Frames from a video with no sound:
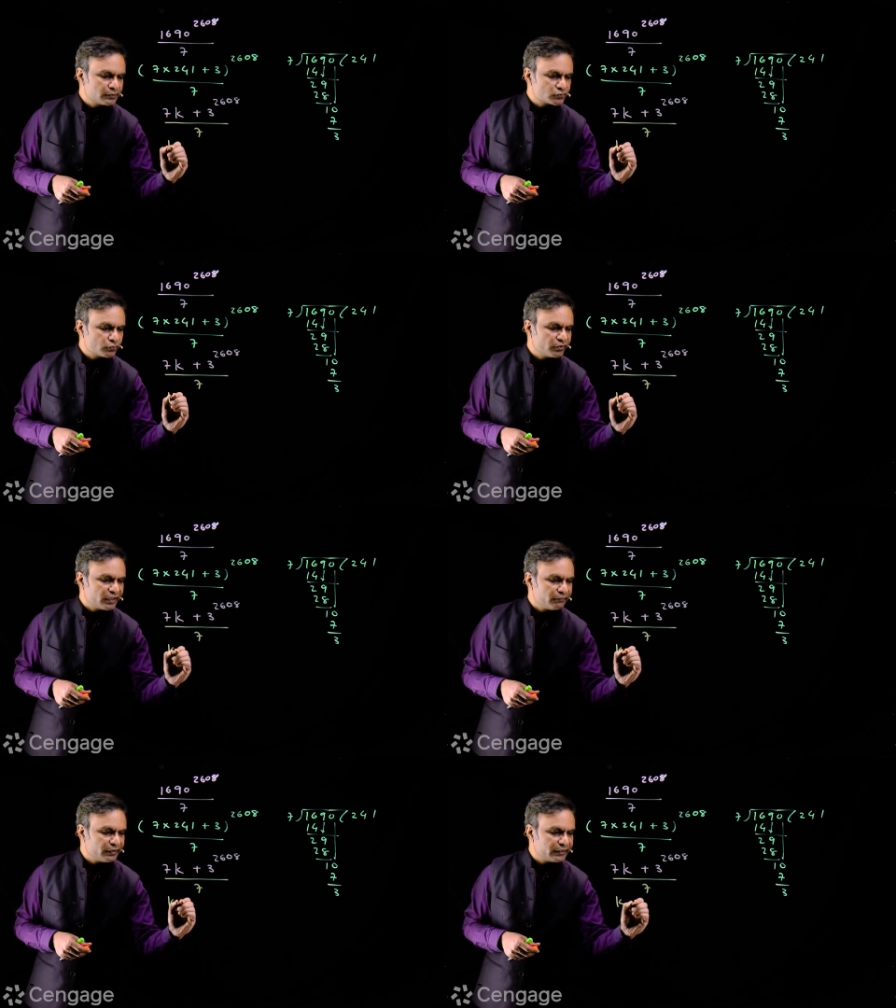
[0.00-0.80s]
So we
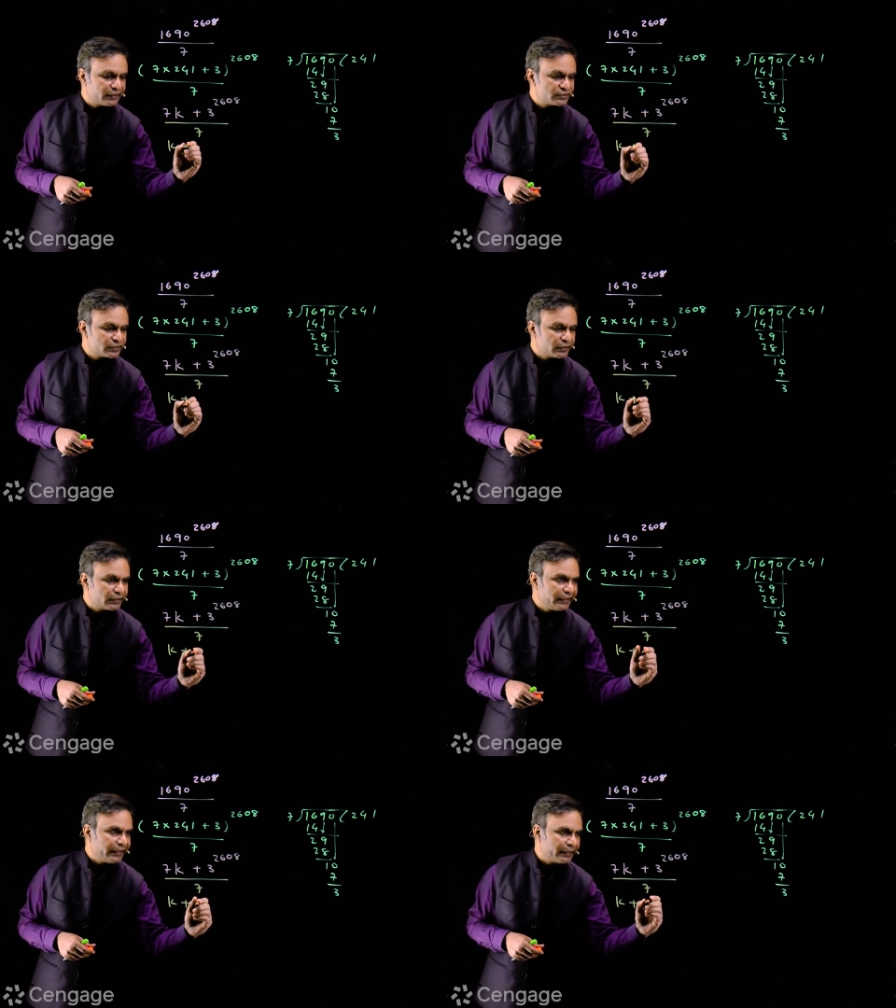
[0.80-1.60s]
have integer
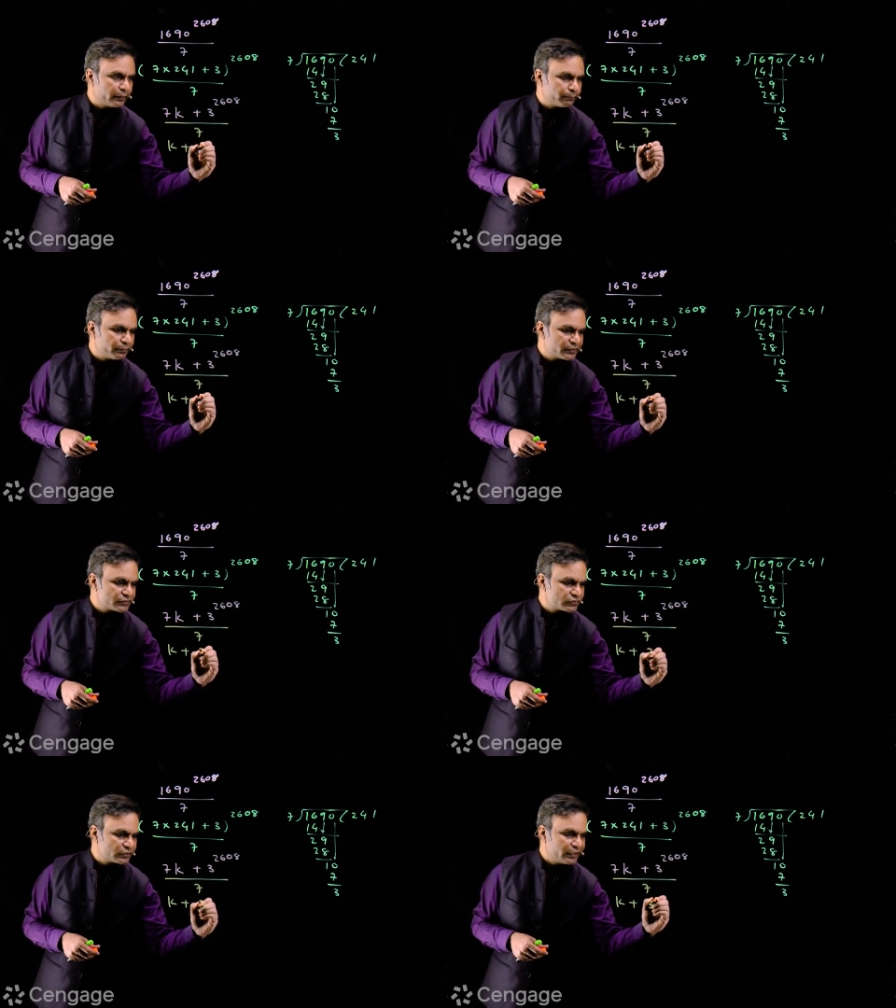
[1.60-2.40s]
k
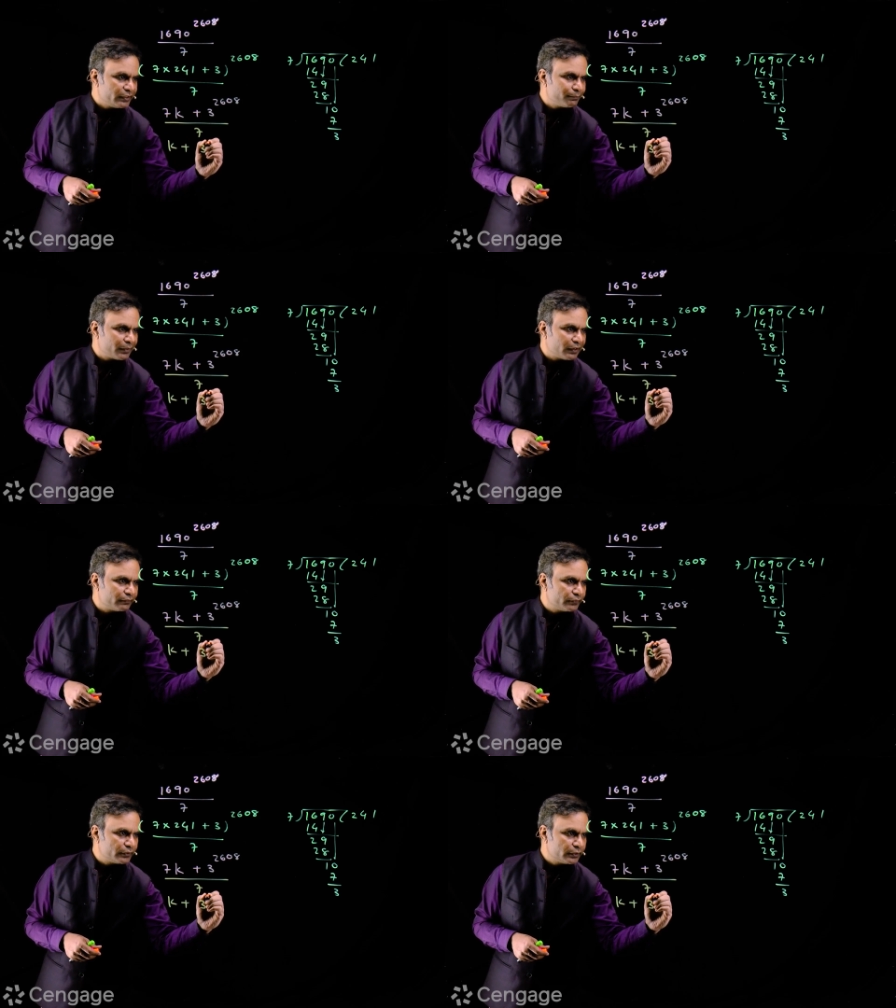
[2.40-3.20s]
plus 3
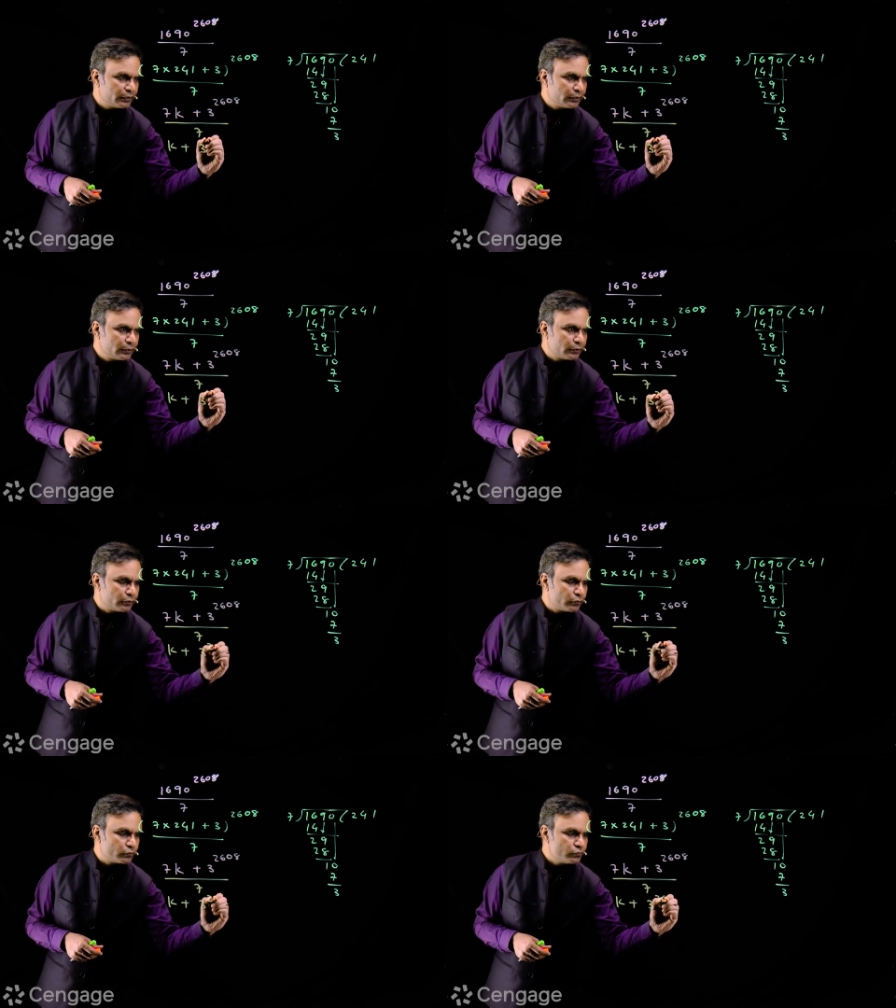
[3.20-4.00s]
power
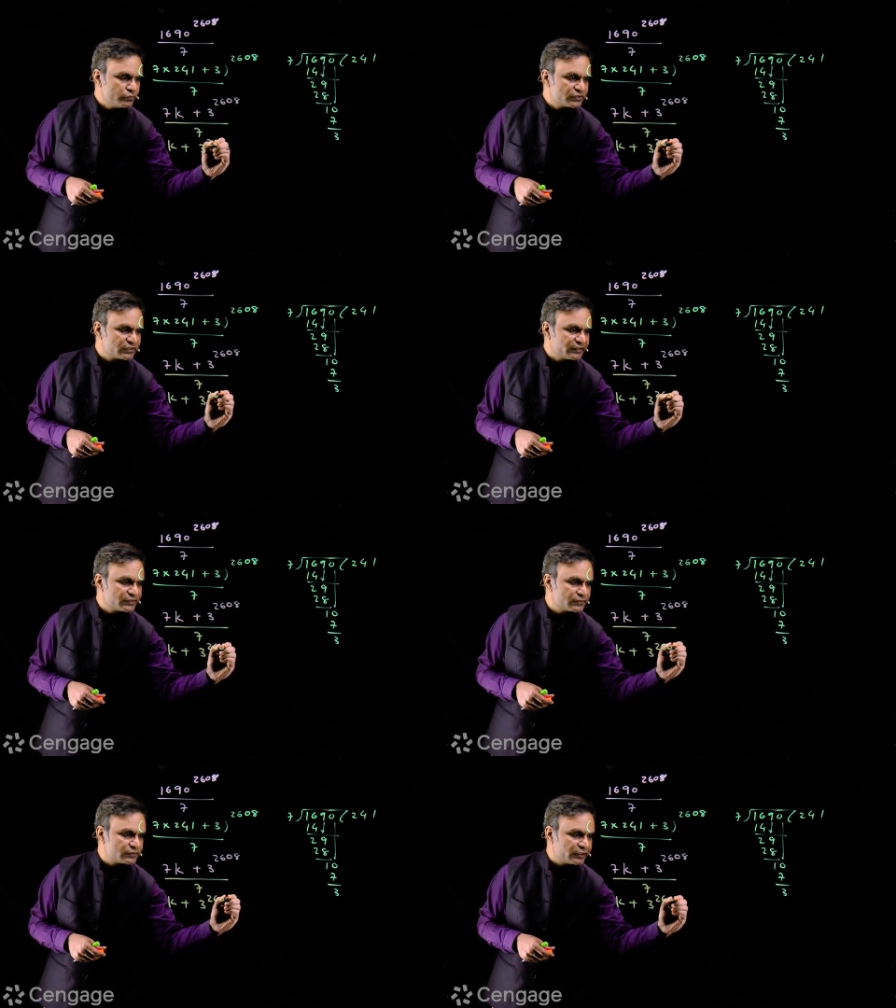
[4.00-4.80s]

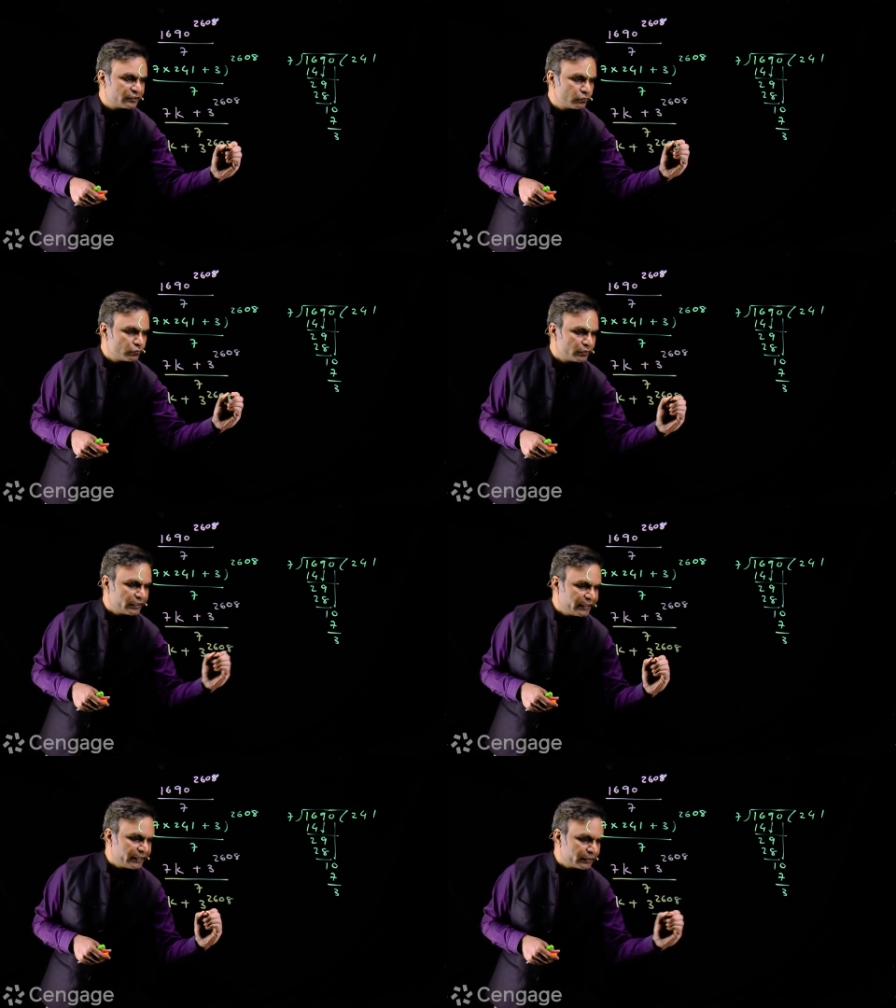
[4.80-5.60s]

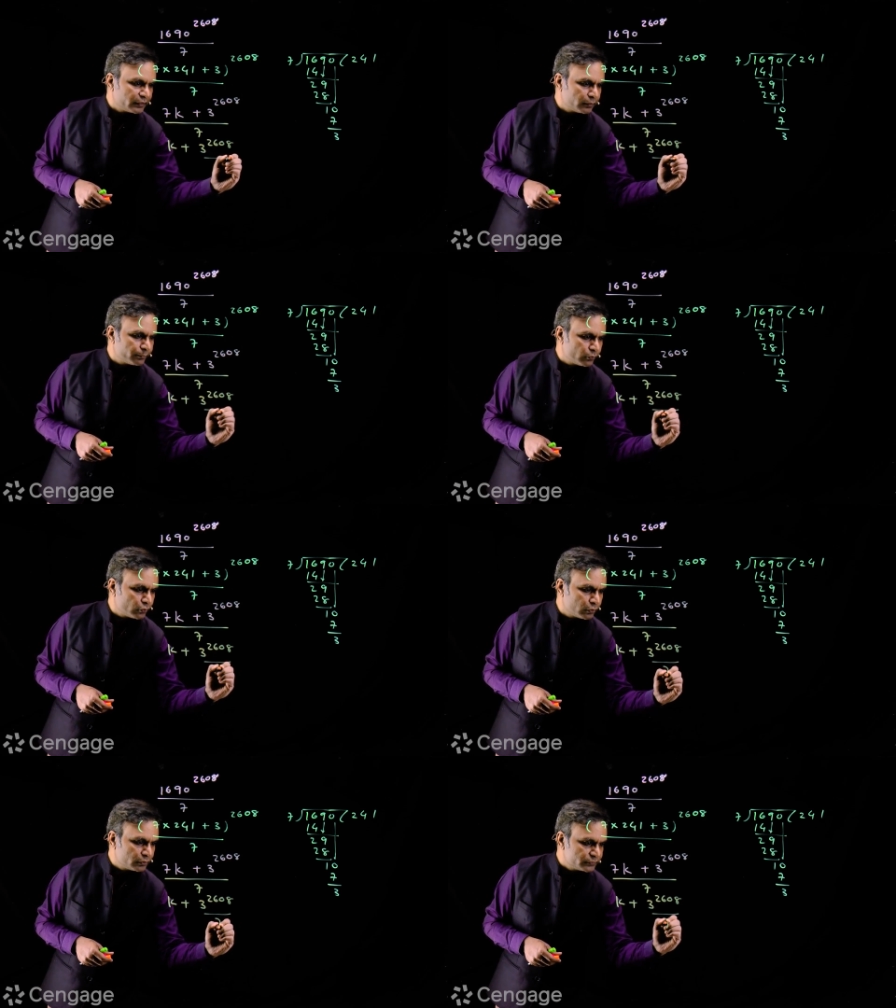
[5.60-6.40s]
2608
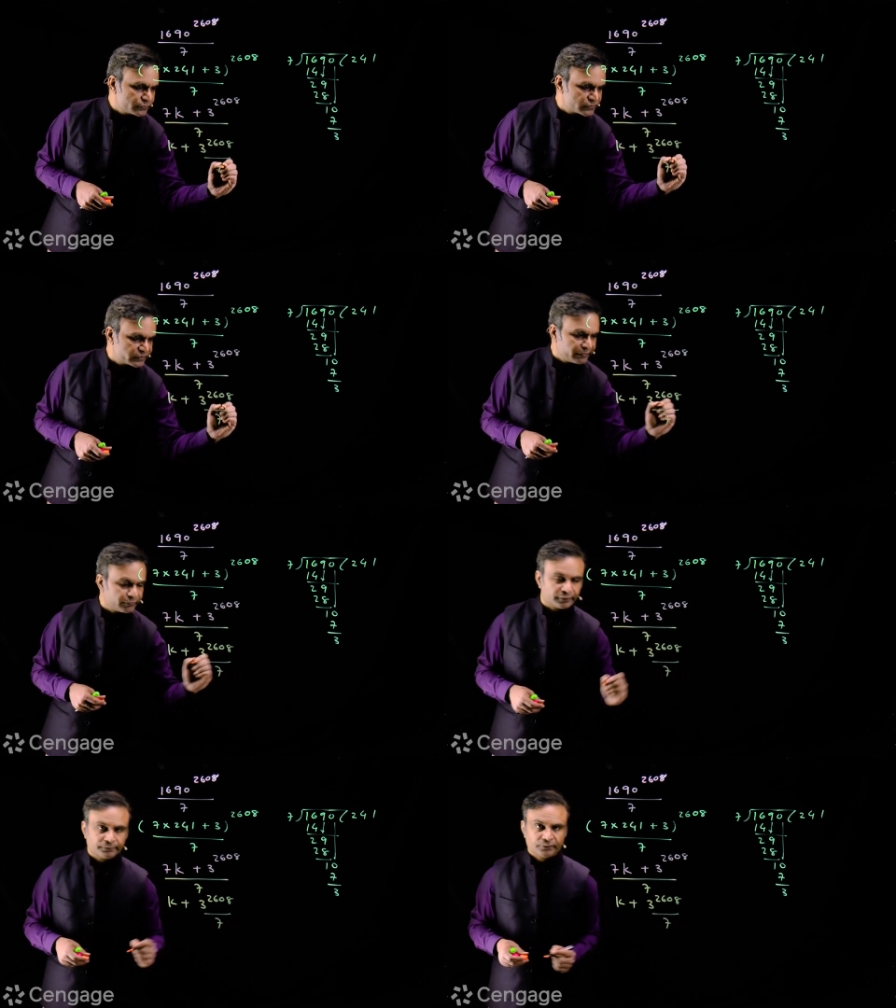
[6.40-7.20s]
upon
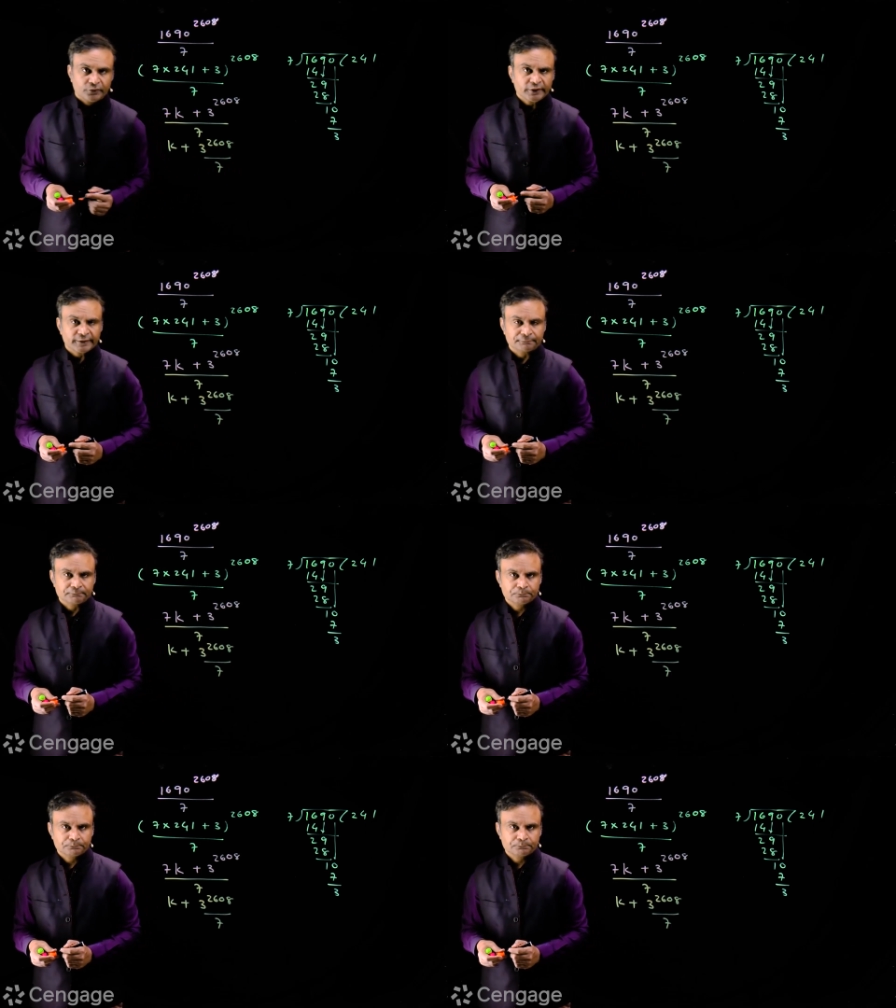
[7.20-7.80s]
7. Okay.